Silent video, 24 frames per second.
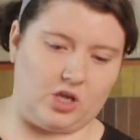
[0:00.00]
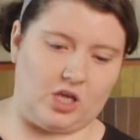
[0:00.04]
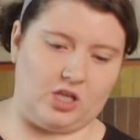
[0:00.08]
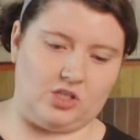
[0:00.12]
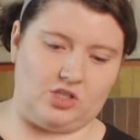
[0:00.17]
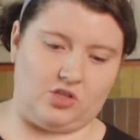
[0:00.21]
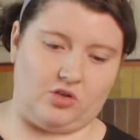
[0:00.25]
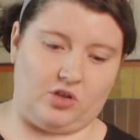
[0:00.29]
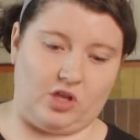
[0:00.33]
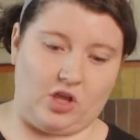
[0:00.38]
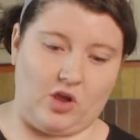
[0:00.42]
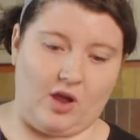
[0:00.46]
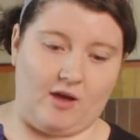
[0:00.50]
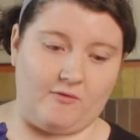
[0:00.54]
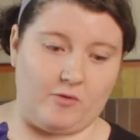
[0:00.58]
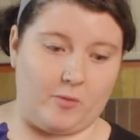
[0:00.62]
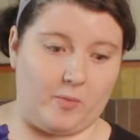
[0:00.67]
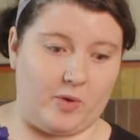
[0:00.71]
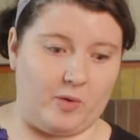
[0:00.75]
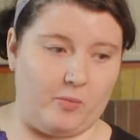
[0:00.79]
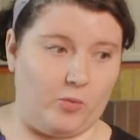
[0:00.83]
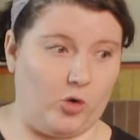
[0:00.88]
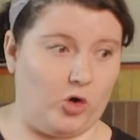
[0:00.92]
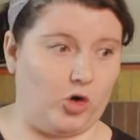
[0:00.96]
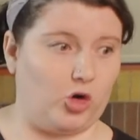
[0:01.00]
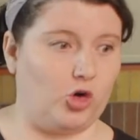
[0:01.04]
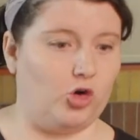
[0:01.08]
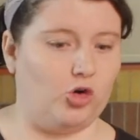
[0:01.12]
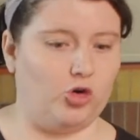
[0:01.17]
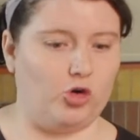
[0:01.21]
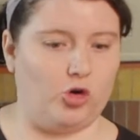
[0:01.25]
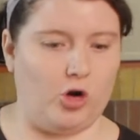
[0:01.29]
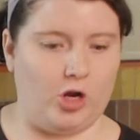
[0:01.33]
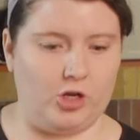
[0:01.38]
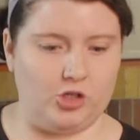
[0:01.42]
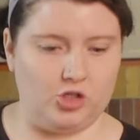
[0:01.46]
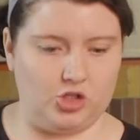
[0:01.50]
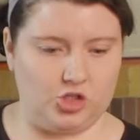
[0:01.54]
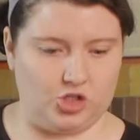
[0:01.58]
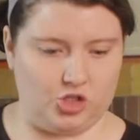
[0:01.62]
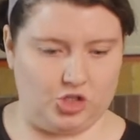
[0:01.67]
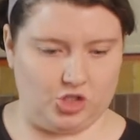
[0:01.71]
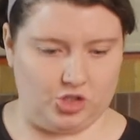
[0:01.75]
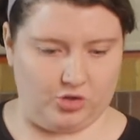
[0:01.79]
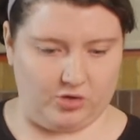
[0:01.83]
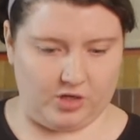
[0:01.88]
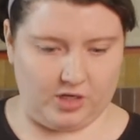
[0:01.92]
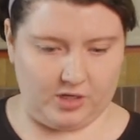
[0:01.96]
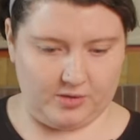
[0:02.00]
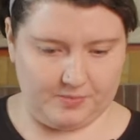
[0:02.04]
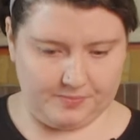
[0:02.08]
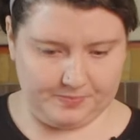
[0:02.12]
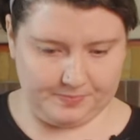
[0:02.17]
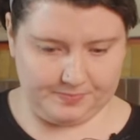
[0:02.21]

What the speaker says: it so that you have a bit more crunch to it.